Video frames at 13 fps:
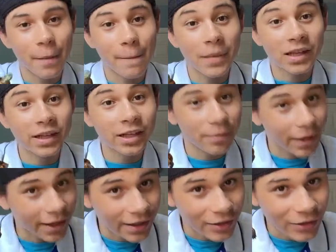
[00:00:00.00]
Midland
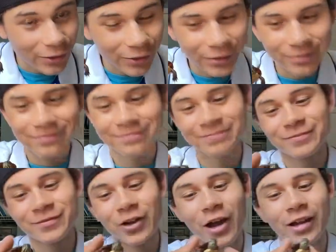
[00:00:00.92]
painted turtle.
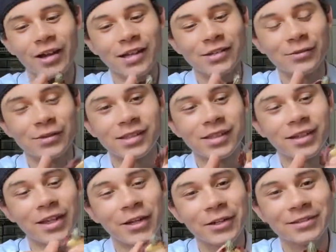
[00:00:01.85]
Alright guys, we'll see you
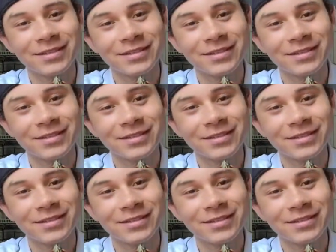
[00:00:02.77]
later.